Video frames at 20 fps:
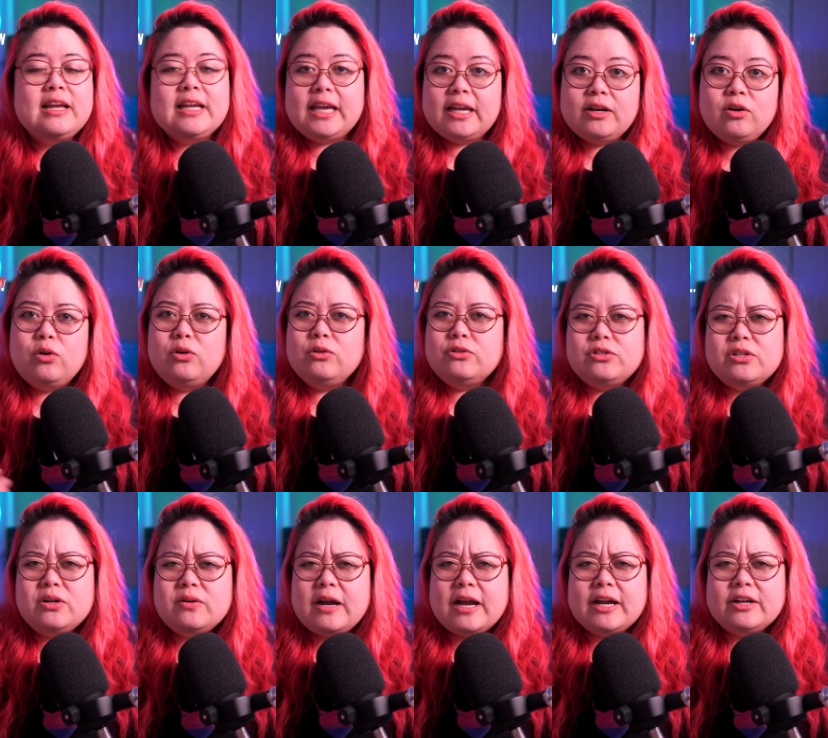can
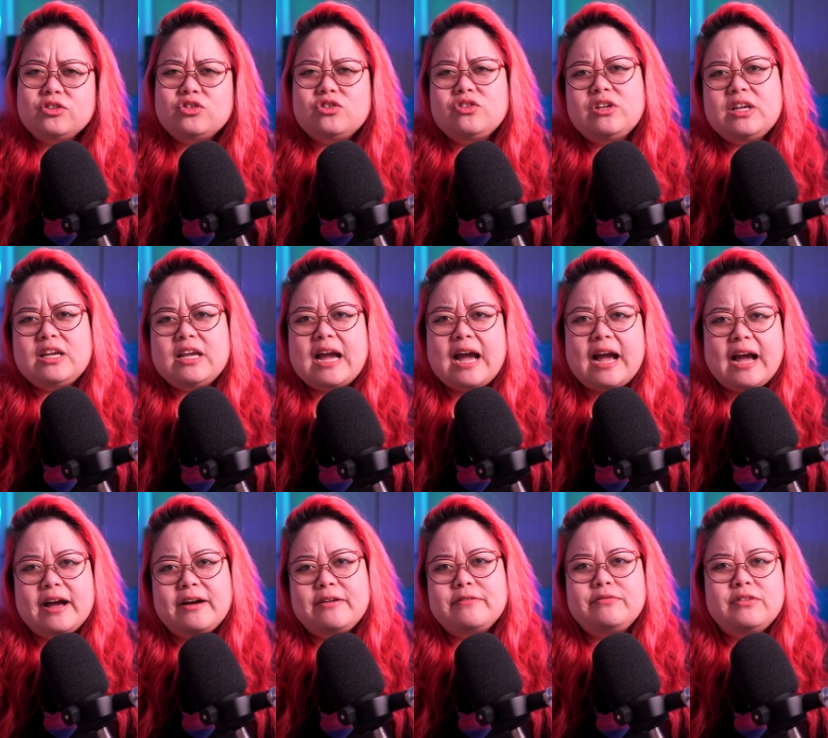also actually
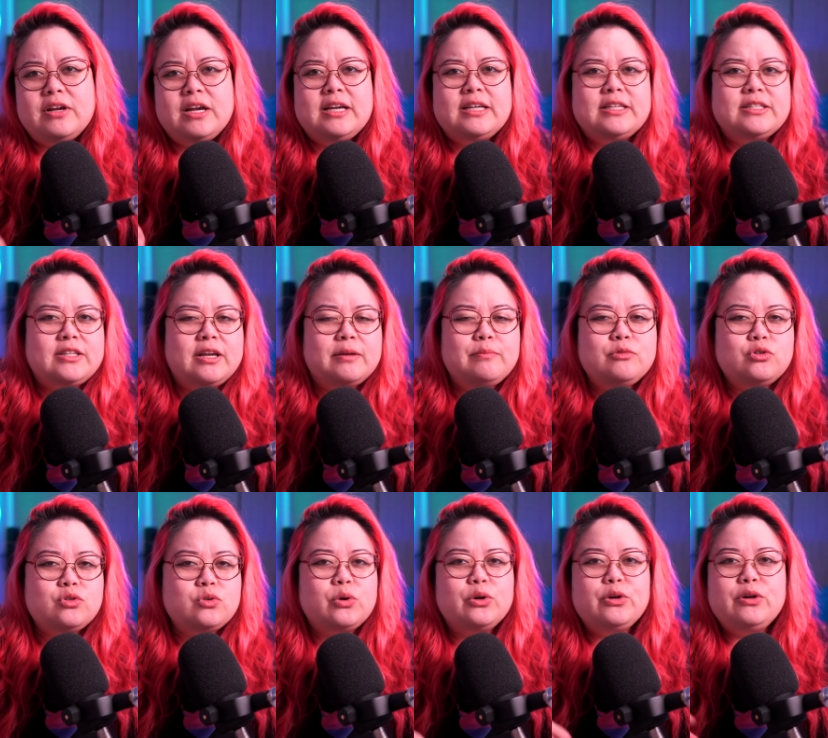have some
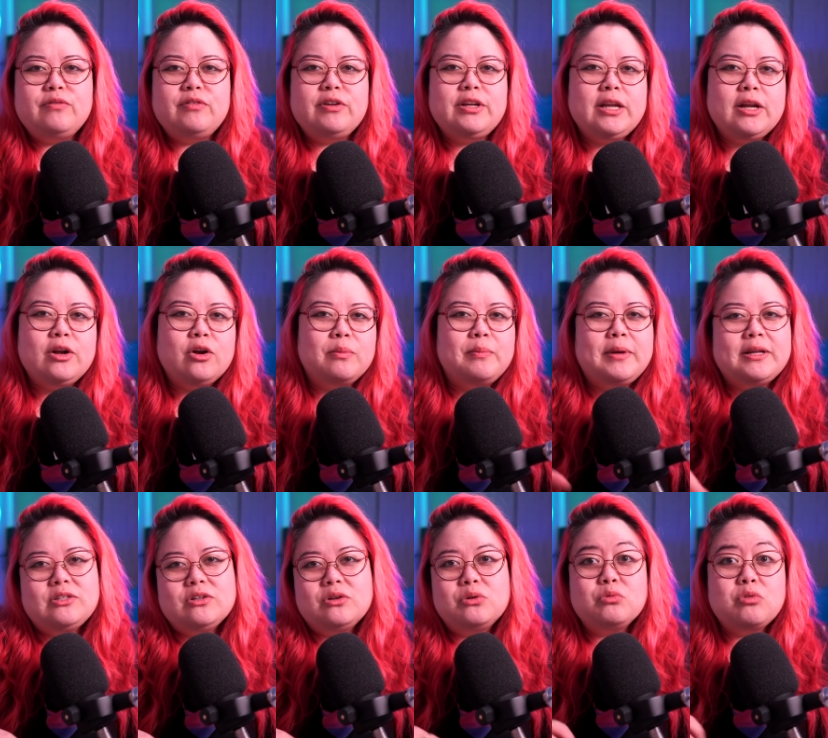sort of an
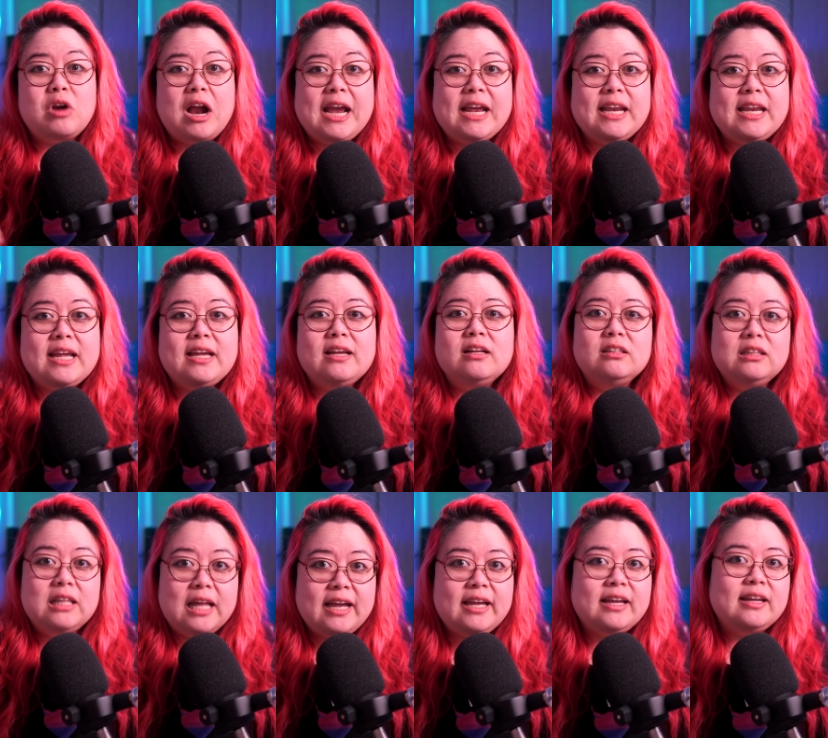incremental writing
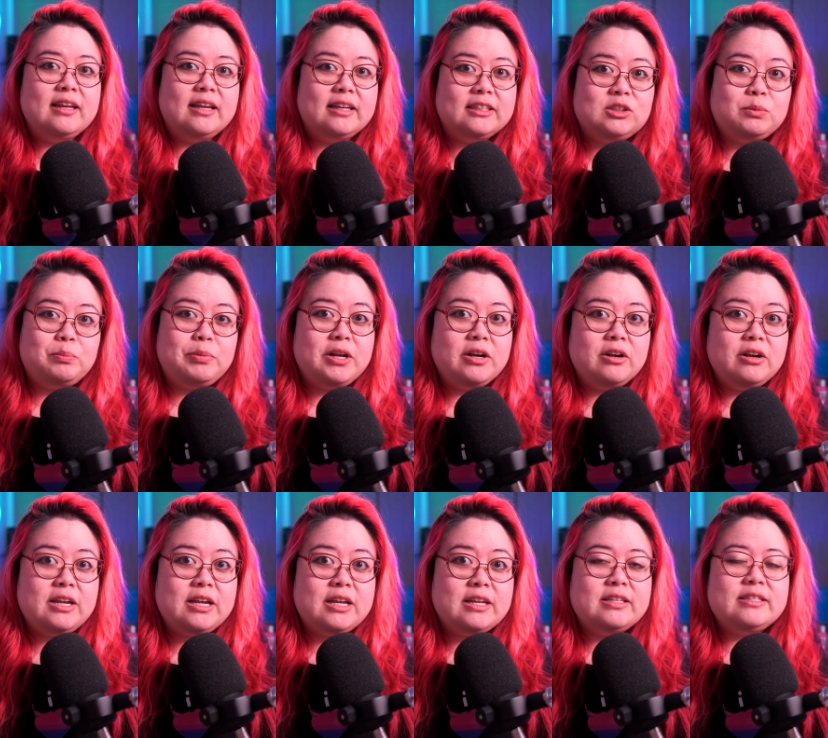like
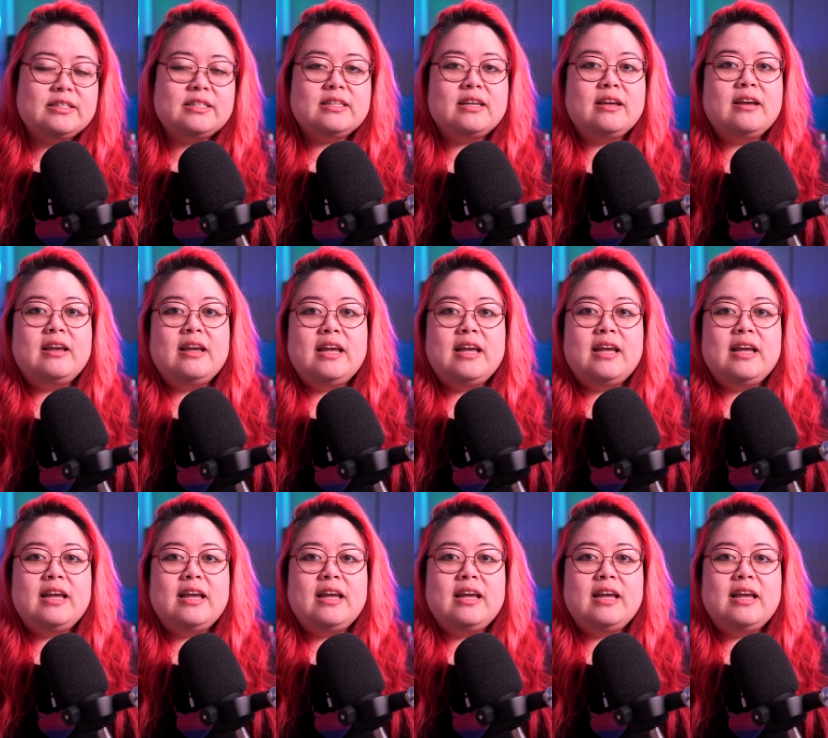experience